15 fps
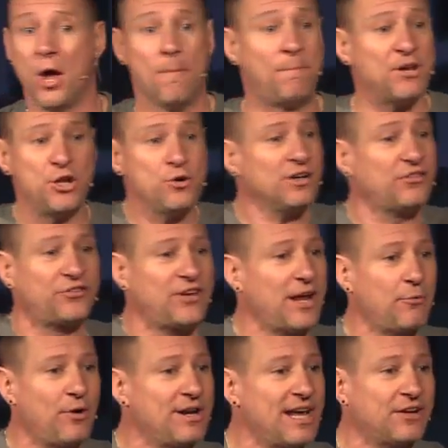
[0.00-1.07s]
but you could
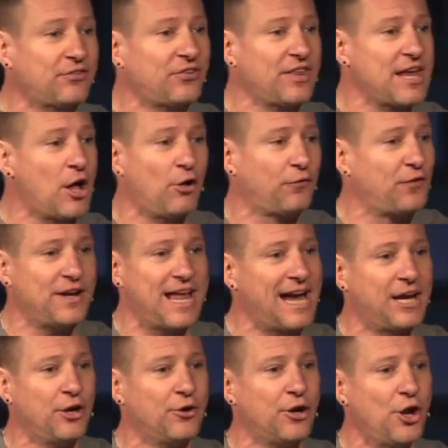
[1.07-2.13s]
stand right next to the elephant and not
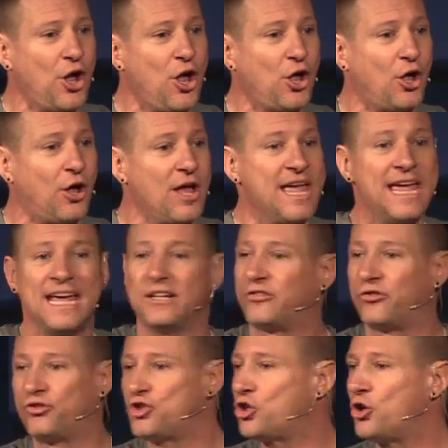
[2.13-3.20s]
hear it at all. It's
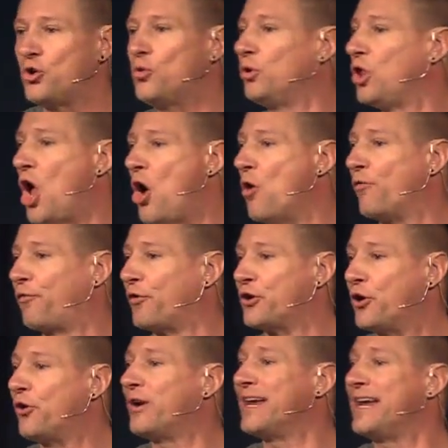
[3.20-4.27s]
too low for
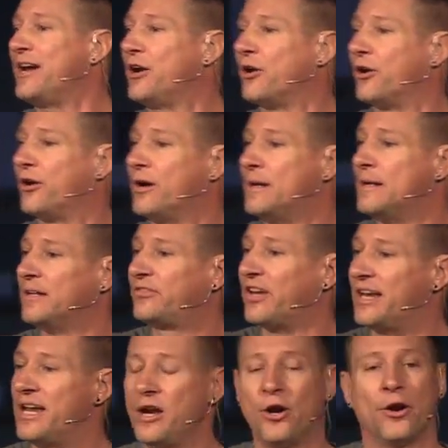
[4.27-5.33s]
your ear to
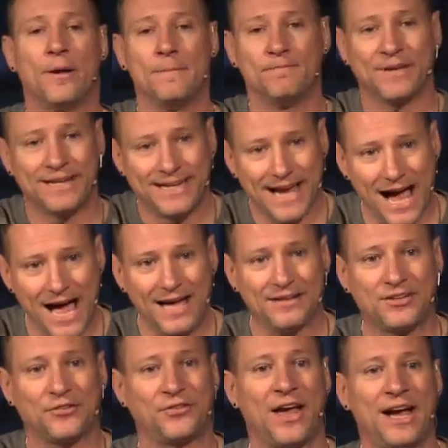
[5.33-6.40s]
hear. God
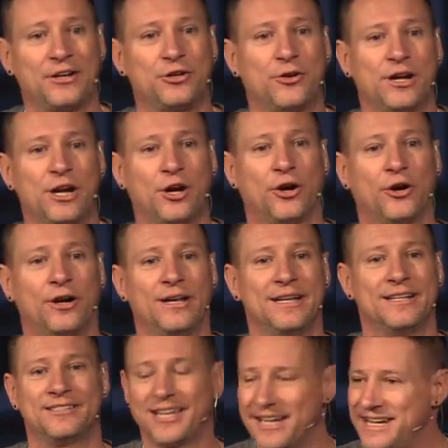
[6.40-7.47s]
designed your ear
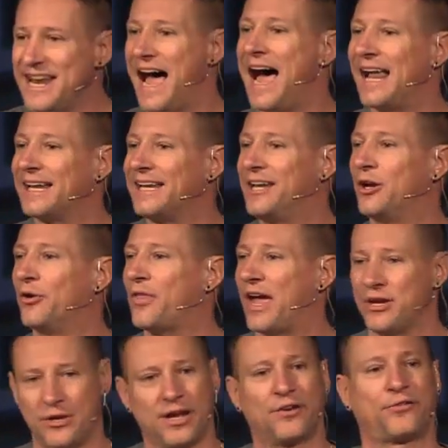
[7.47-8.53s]
to not hear that.
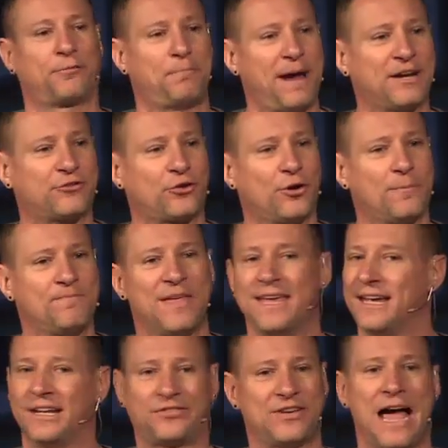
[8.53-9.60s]
You got a spectrum,
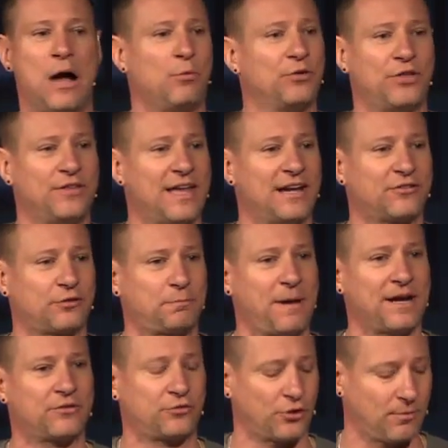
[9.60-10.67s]
it's not within that
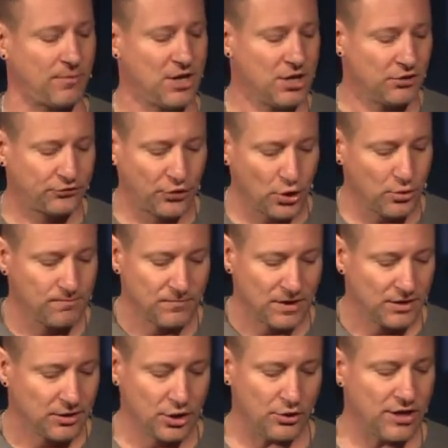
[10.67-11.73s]
spectrum. So
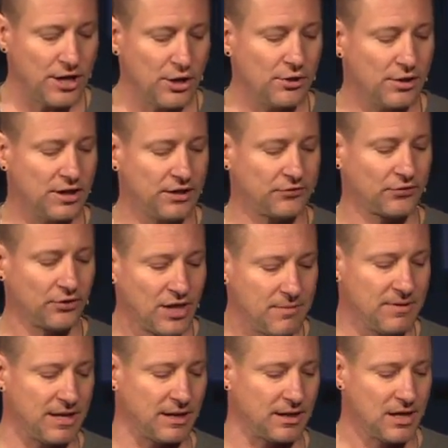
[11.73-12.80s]
your ear is
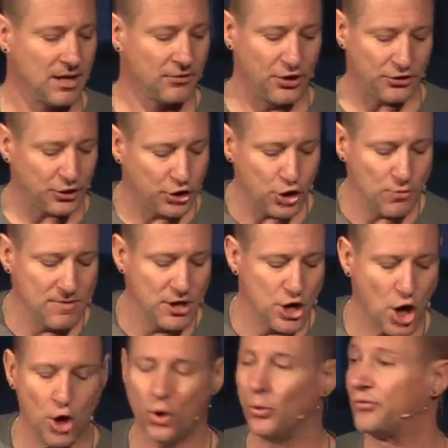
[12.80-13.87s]
limited. The human
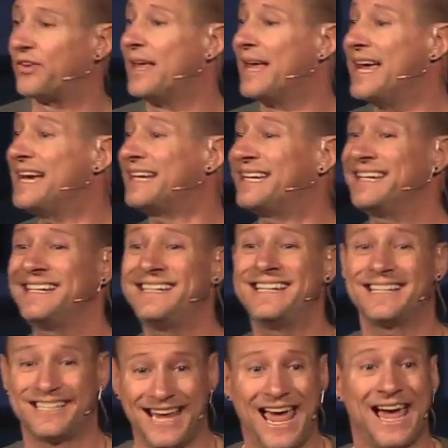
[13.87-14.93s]
nose, it can
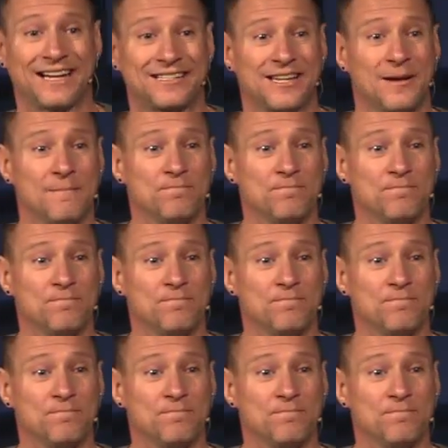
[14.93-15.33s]
detect